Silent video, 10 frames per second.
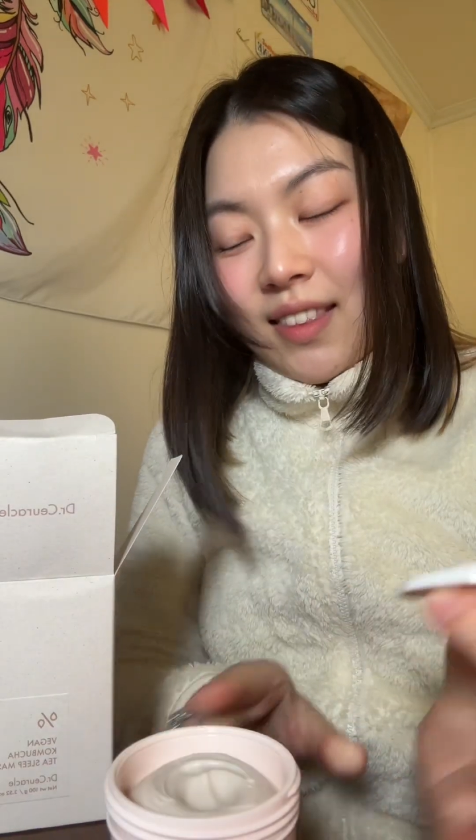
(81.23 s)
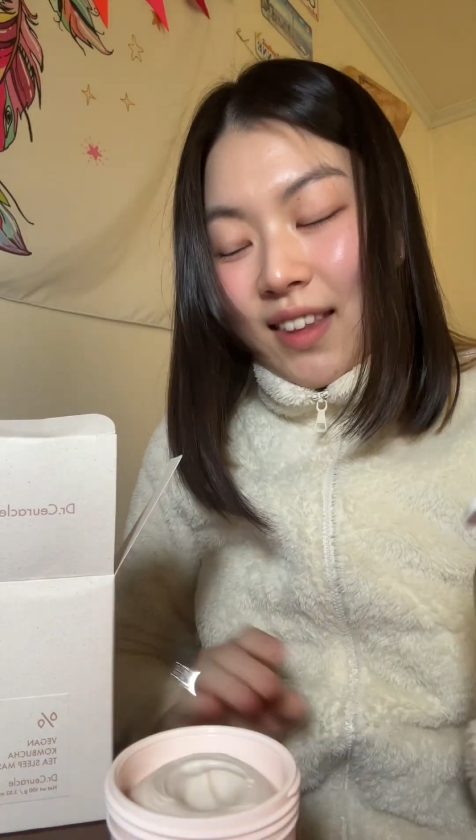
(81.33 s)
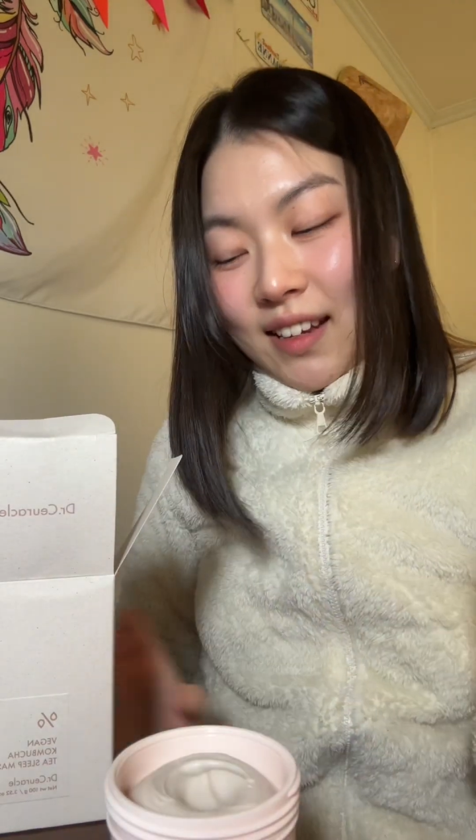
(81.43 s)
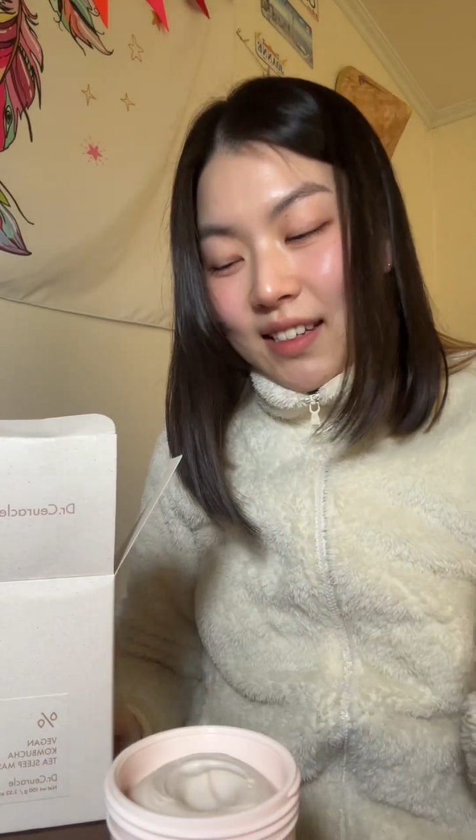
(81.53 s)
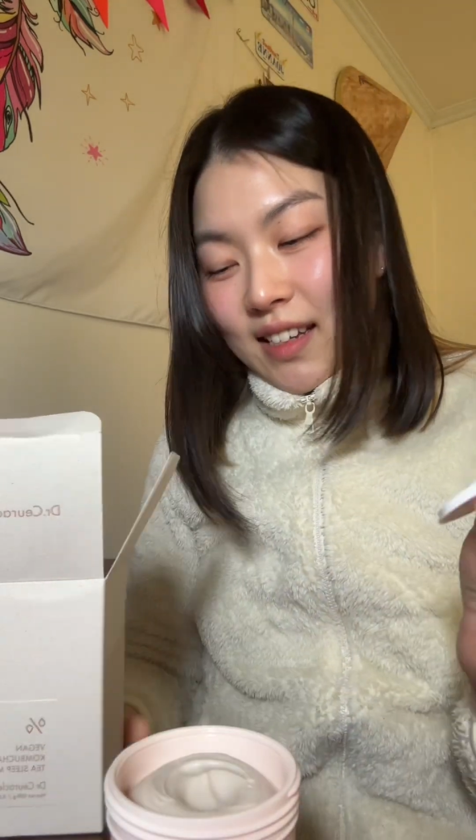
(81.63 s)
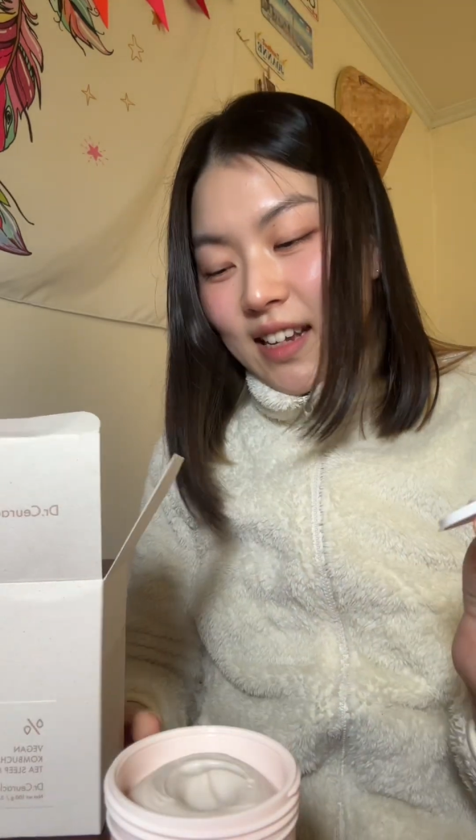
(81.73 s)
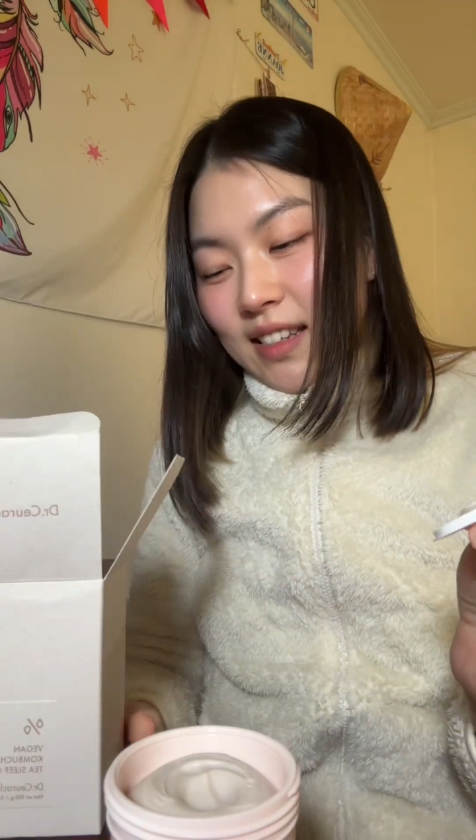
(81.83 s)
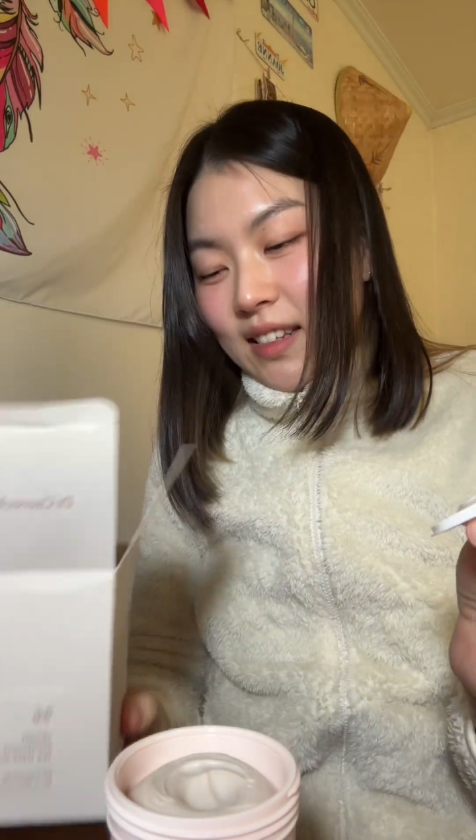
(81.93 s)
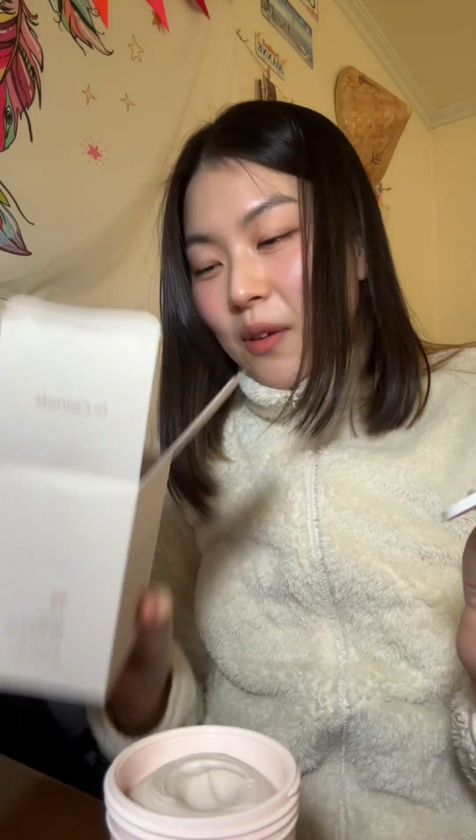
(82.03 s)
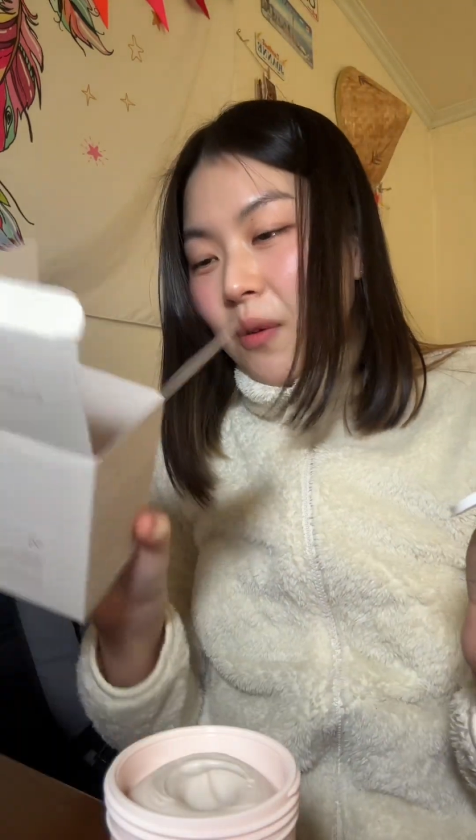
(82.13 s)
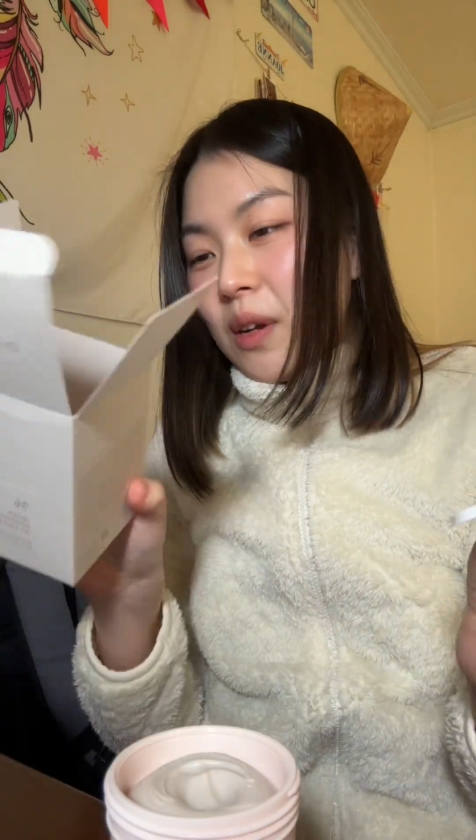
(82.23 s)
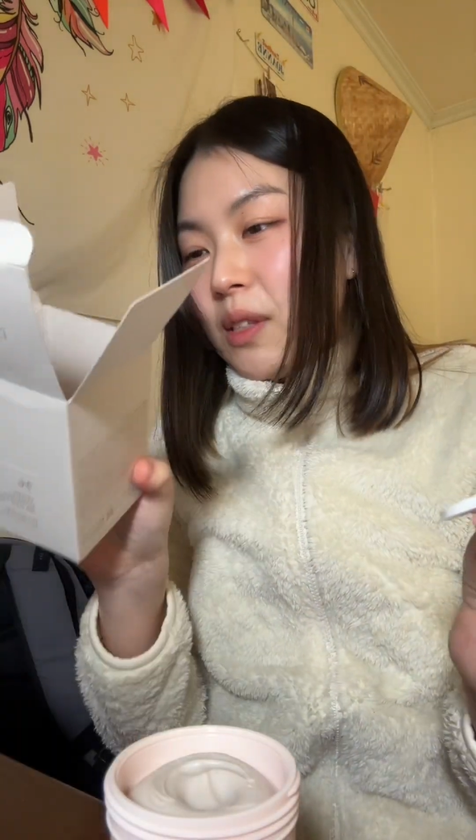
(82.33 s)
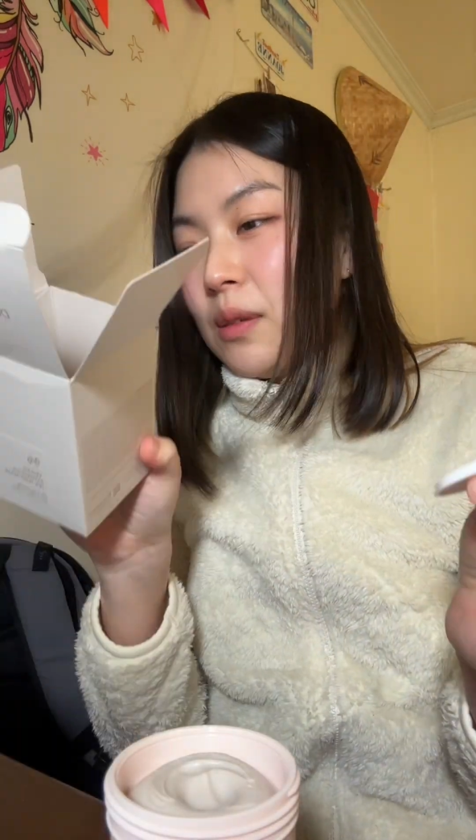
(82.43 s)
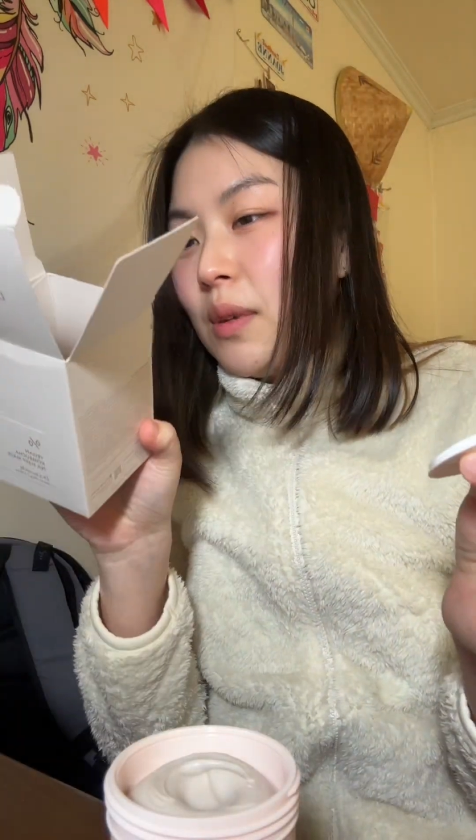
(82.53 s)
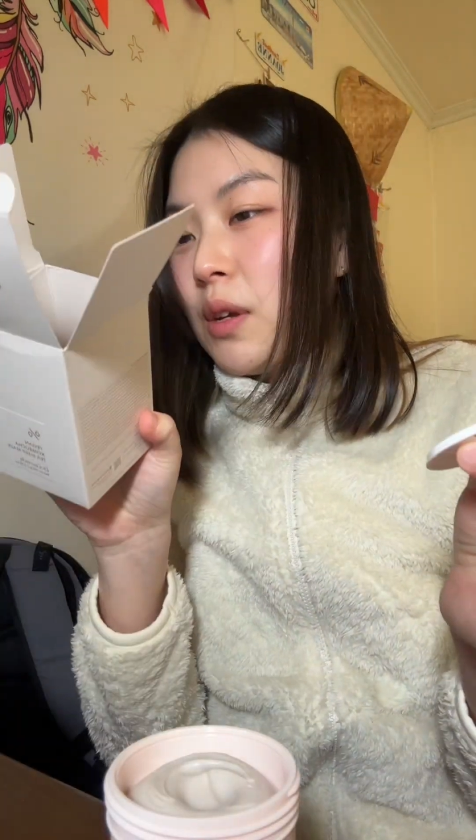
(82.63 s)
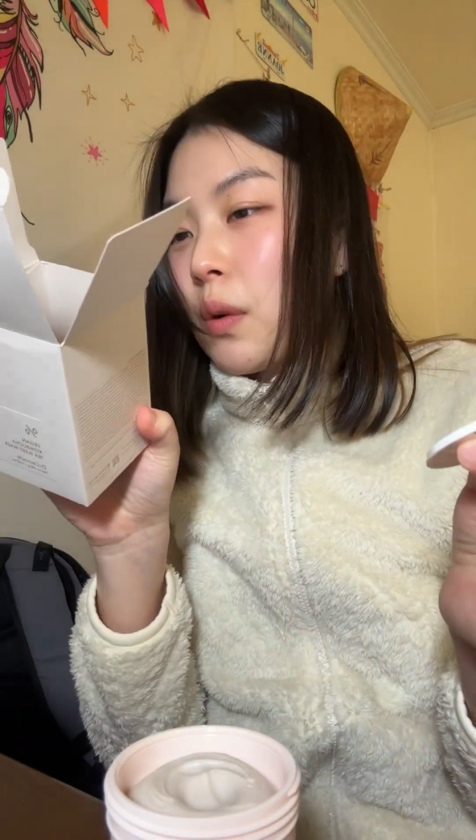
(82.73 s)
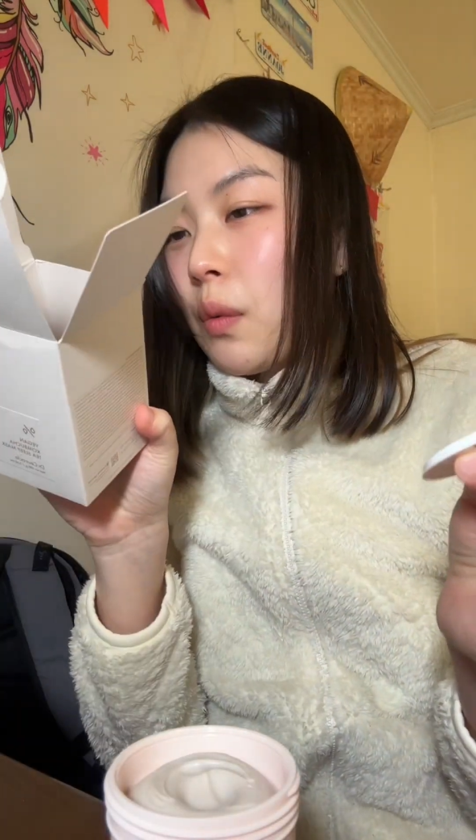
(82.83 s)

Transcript: this is going to be